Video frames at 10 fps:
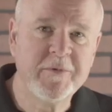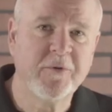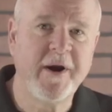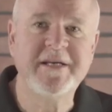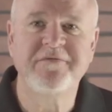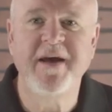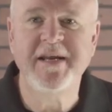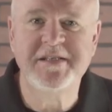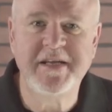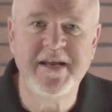to
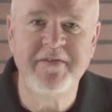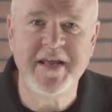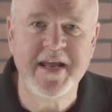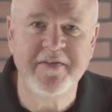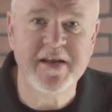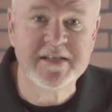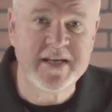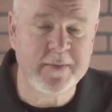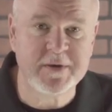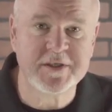Raceface TV in this
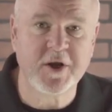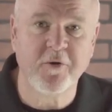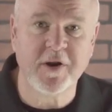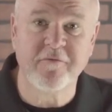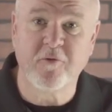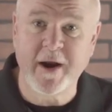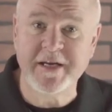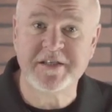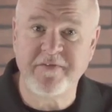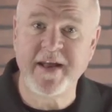episode of
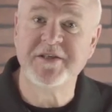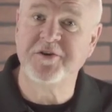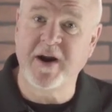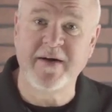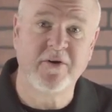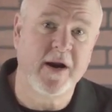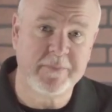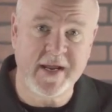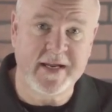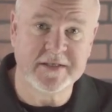Raceface Driver
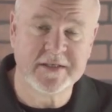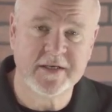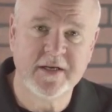Updates.